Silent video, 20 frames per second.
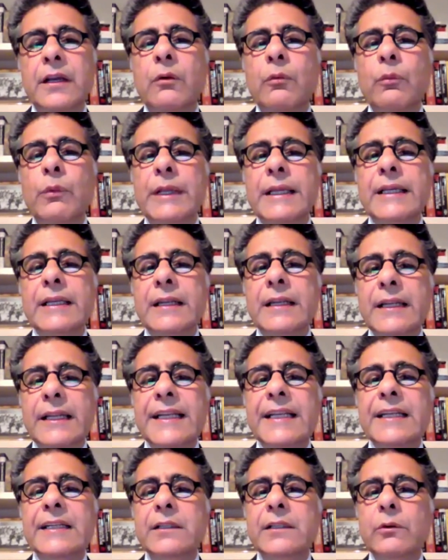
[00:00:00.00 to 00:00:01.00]
we can
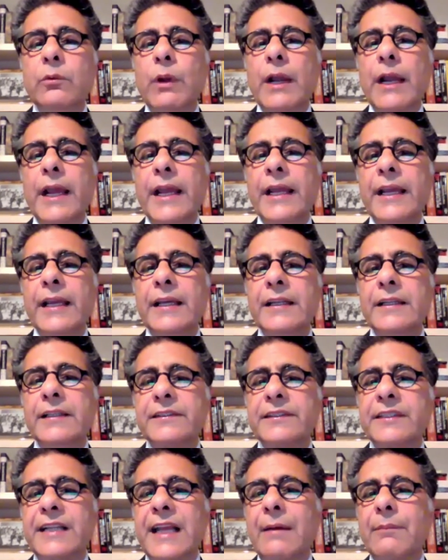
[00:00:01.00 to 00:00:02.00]
lead the way in
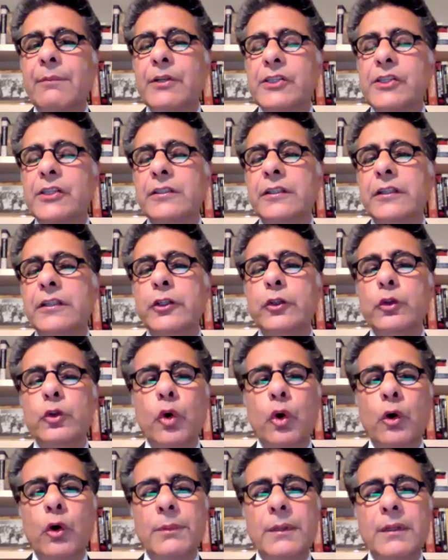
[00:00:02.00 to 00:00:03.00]
establishing the new
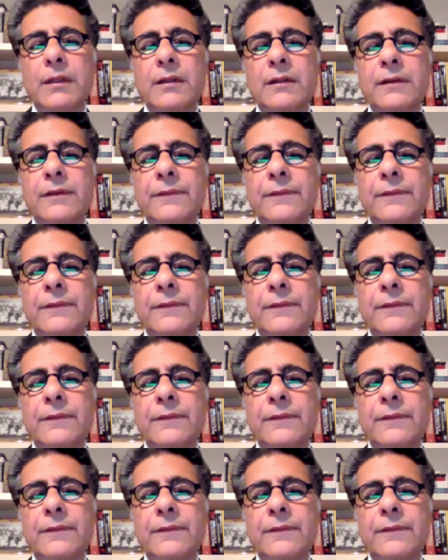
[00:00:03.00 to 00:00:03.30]
normal.